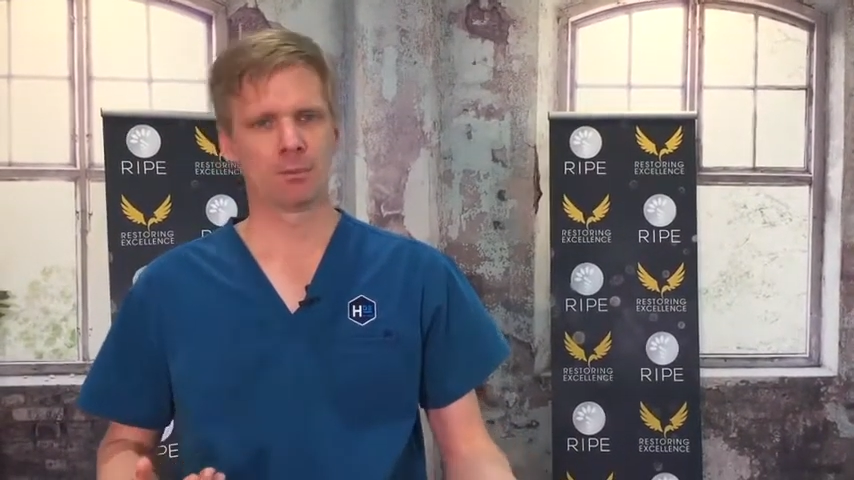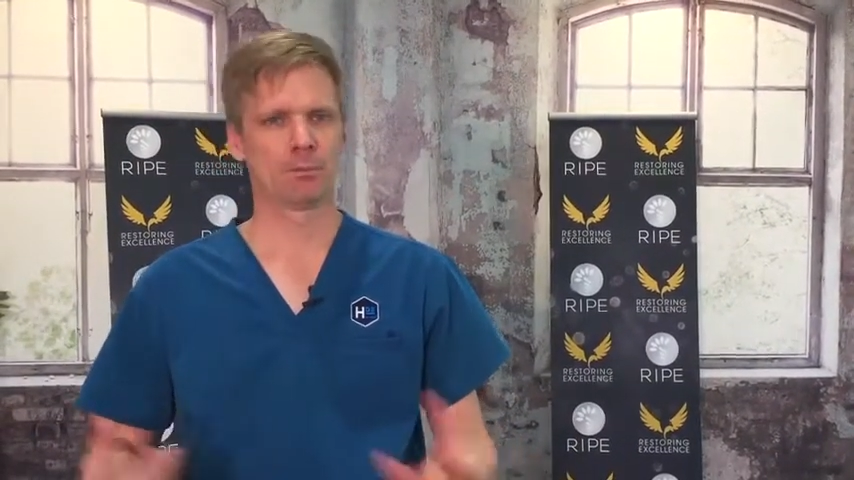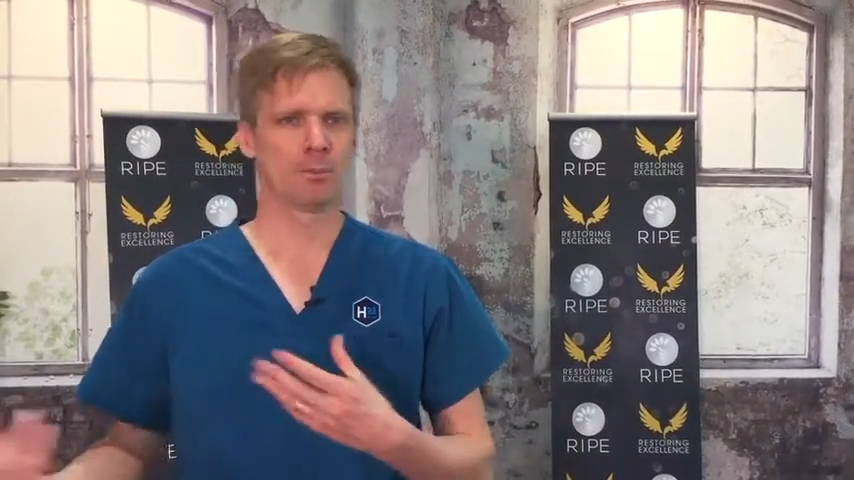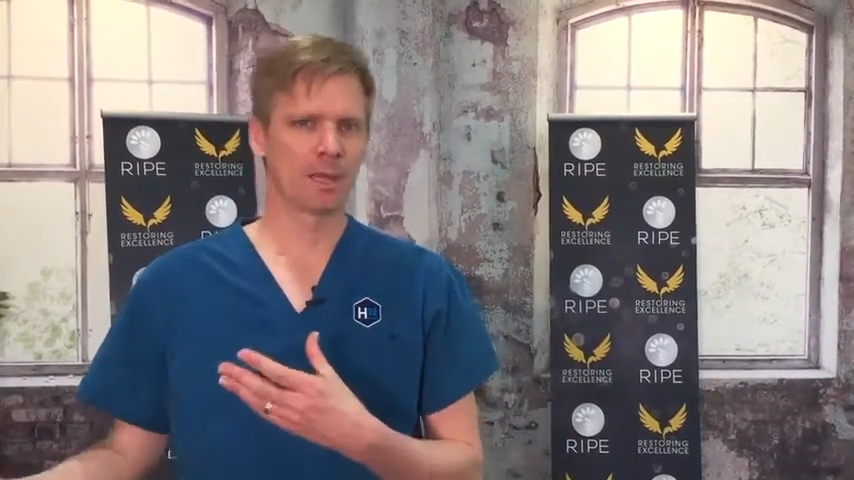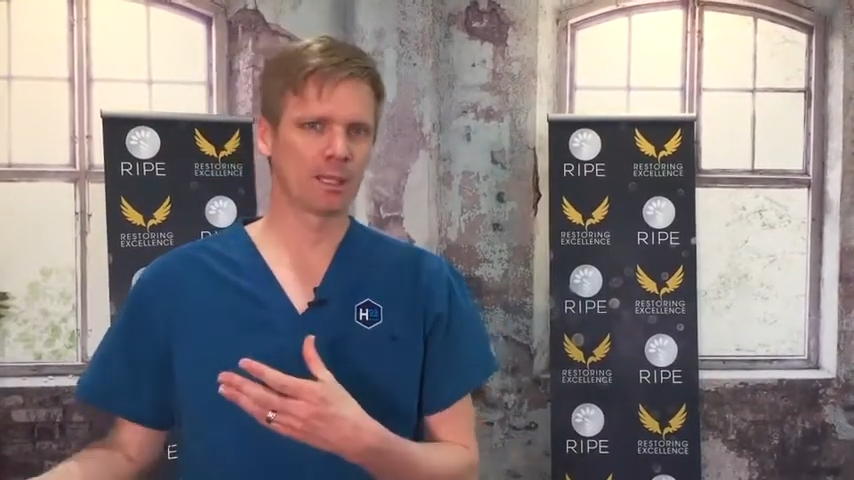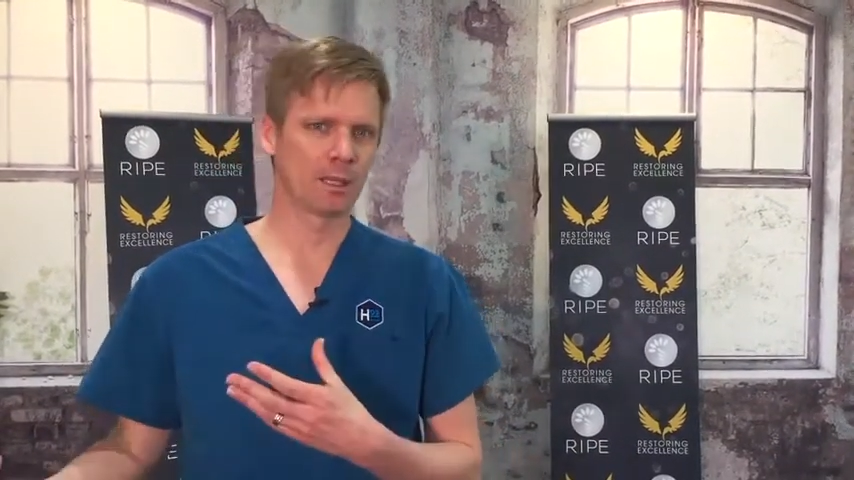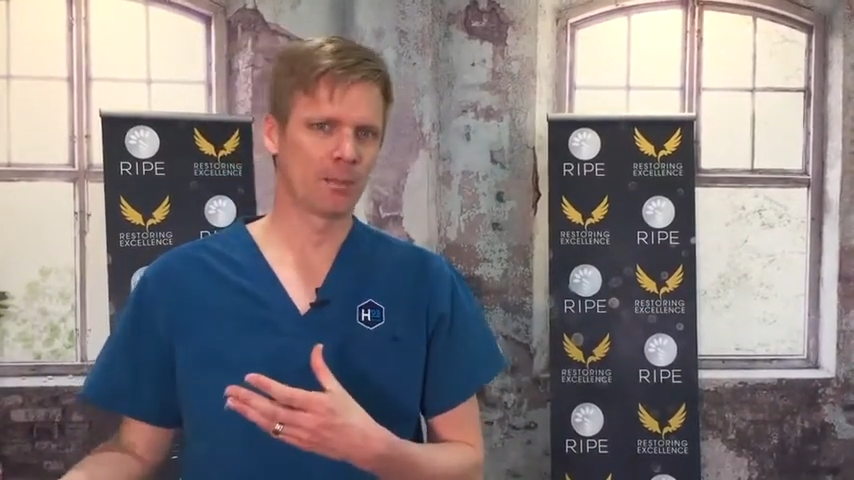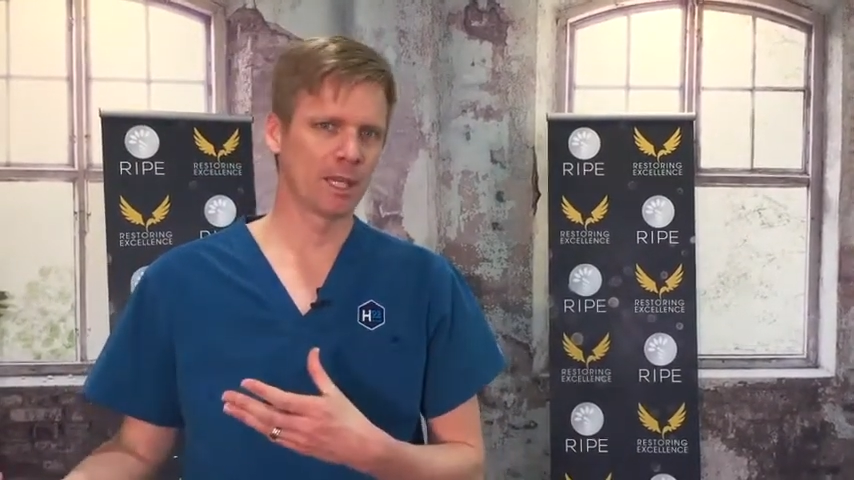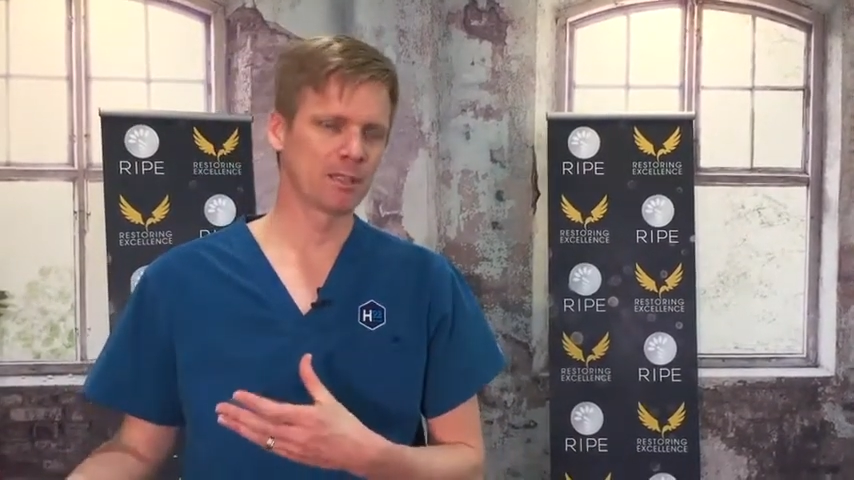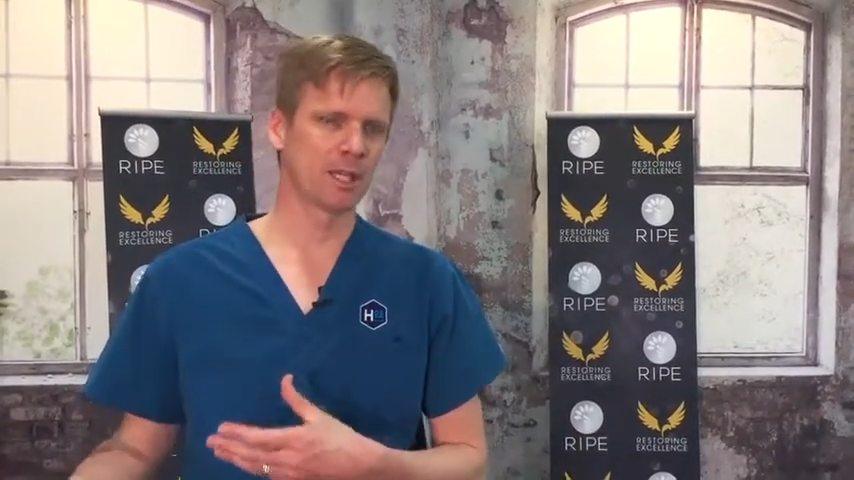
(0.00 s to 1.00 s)
but making a
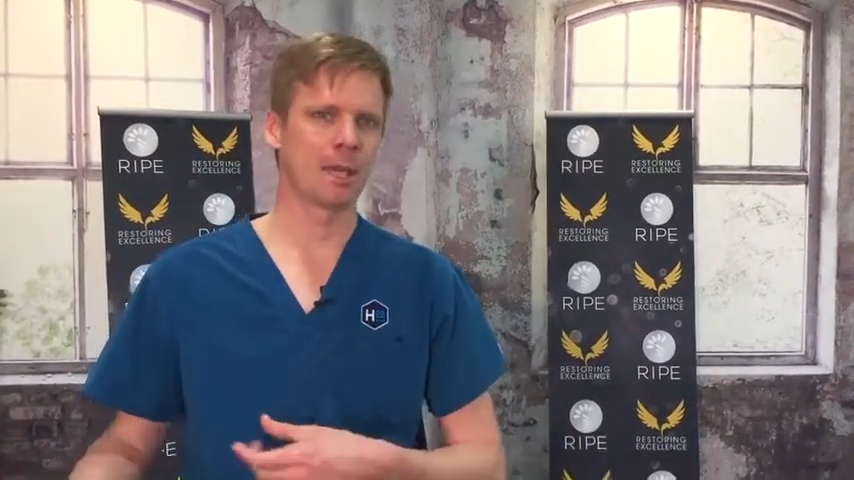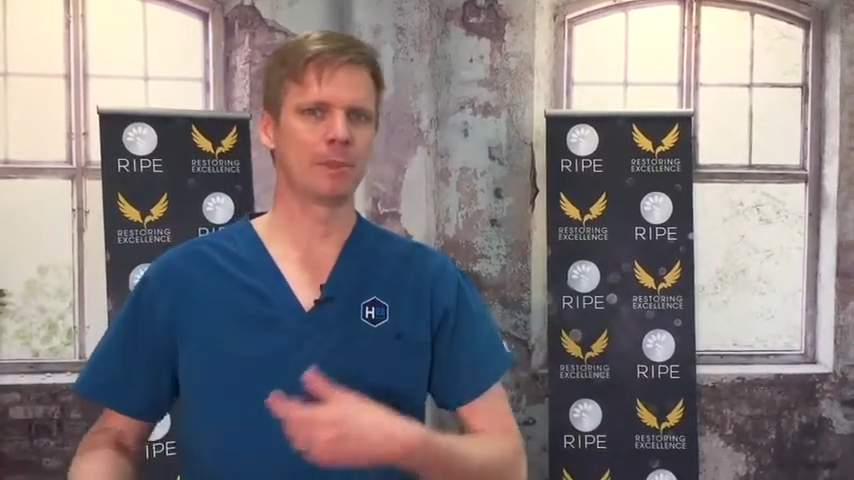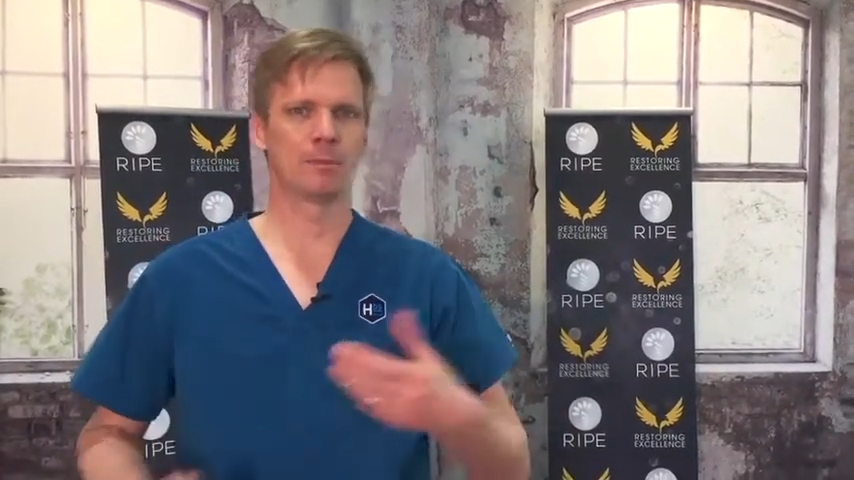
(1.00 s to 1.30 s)
patient happy,